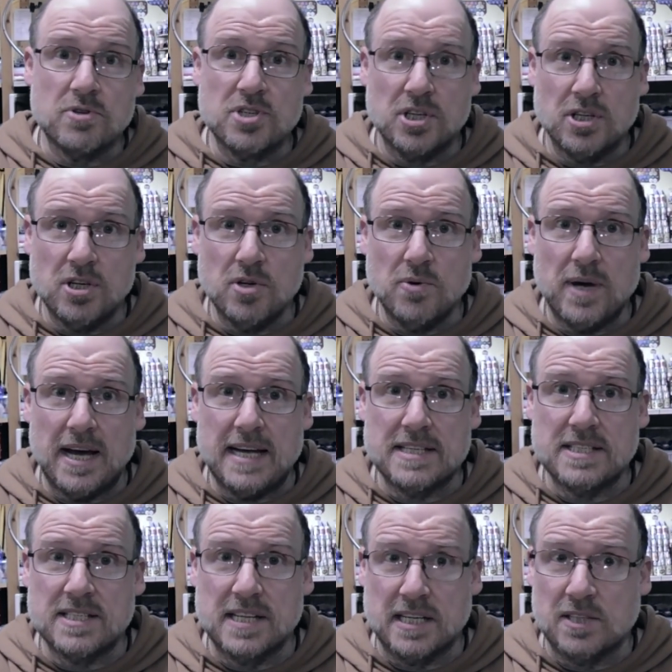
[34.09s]
Tulu
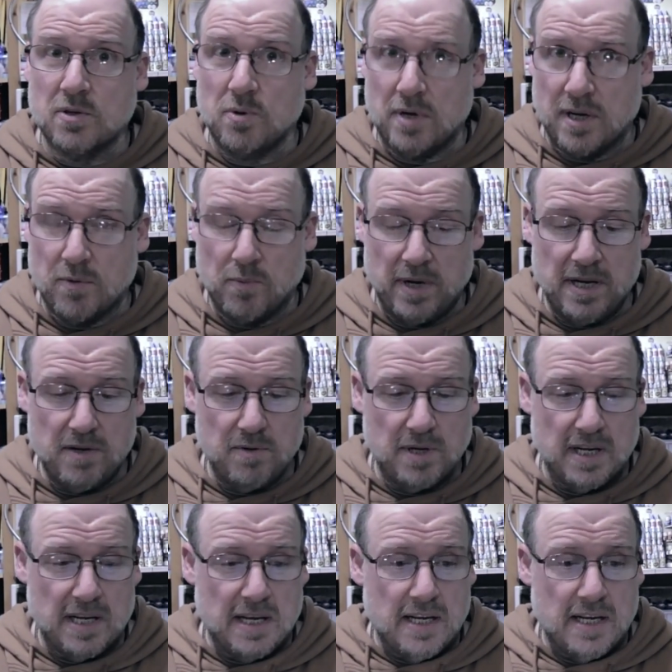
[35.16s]
has done quite well.